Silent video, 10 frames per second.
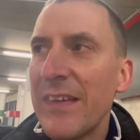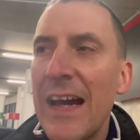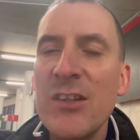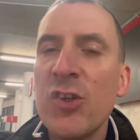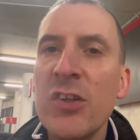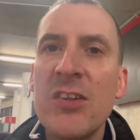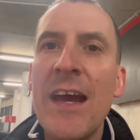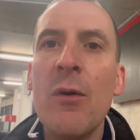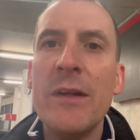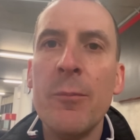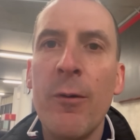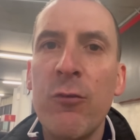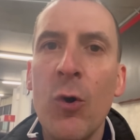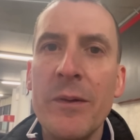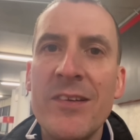And you can tell in the
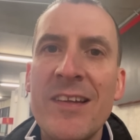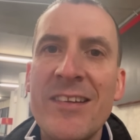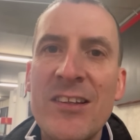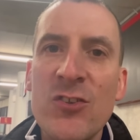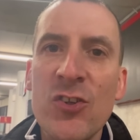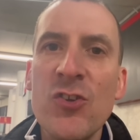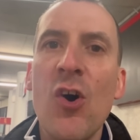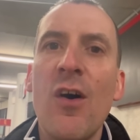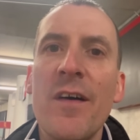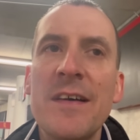performances, it's just not